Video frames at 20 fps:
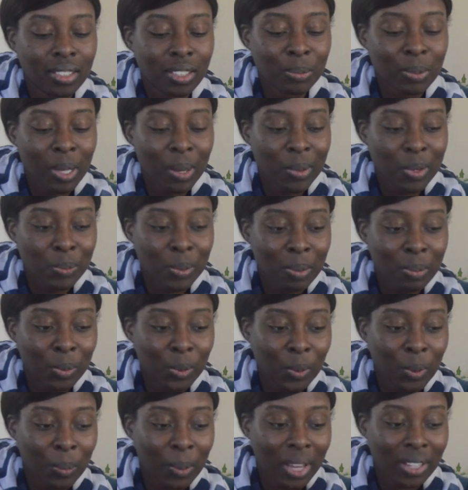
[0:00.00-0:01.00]
sometimes
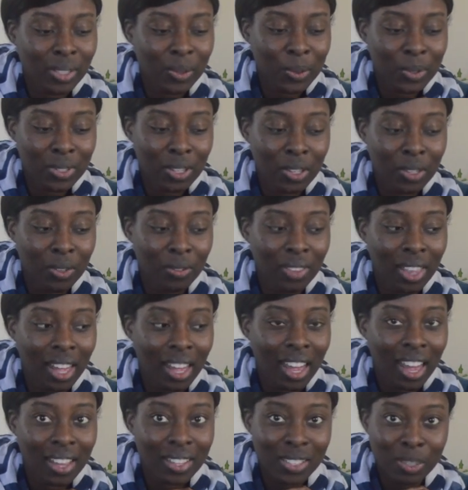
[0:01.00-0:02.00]
people as a result of
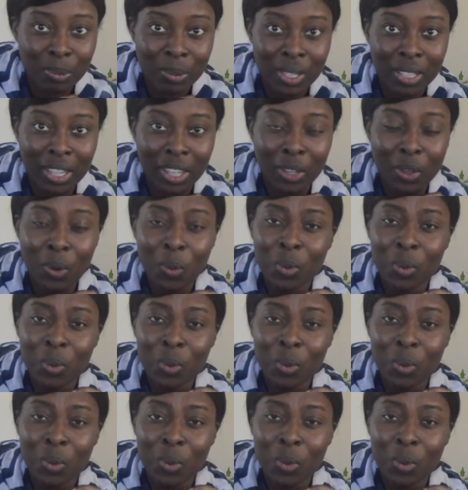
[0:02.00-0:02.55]
that ask me like,